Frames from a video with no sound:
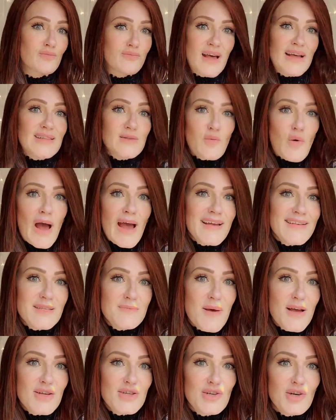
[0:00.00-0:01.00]
that's why it's
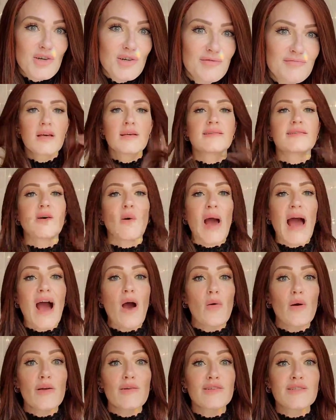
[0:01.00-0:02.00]
special. So how
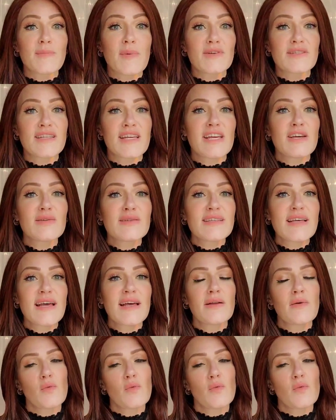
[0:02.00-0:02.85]
are you supposed to use it?